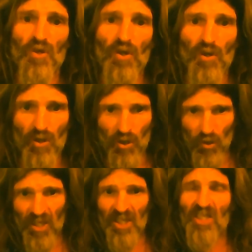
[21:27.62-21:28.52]
you
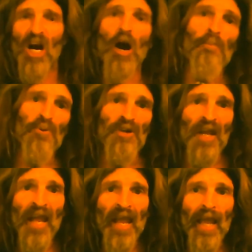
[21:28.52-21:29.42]
can
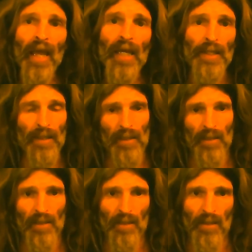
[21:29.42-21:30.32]
comprehend
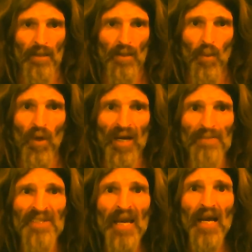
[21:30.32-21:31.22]
what I'm
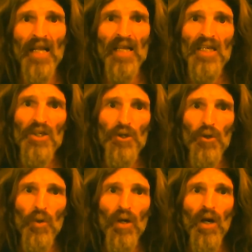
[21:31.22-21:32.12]
telling you.
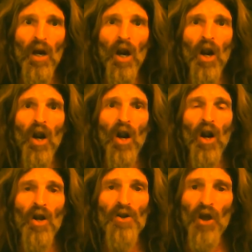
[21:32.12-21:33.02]

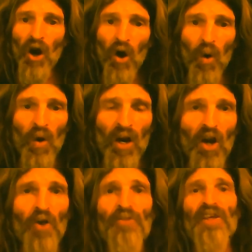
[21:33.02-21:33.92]
No,
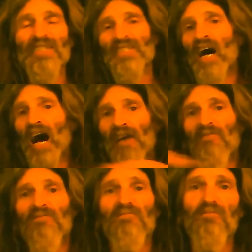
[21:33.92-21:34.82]
Earth is not
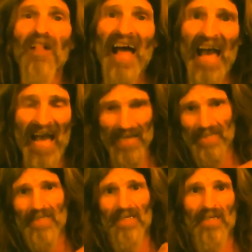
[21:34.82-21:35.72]
flat.
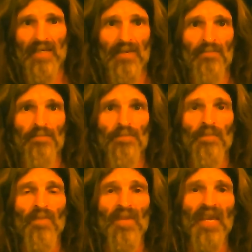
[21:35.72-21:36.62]

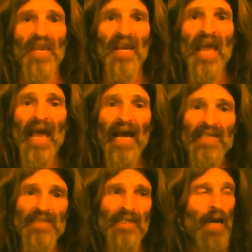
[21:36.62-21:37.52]
It has
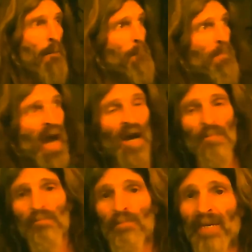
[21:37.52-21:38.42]
mountain
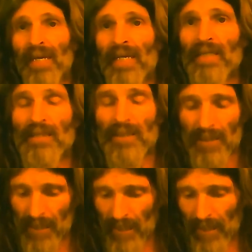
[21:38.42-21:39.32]
peaks
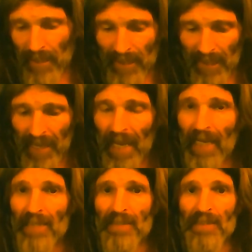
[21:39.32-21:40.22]
and it has
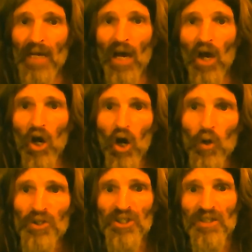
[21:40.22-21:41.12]

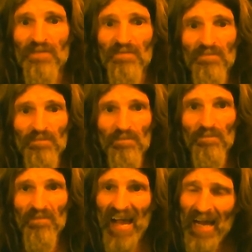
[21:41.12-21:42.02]
ocean
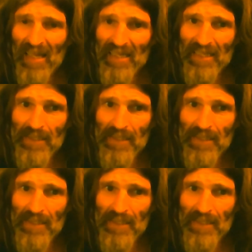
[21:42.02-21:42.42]
valleys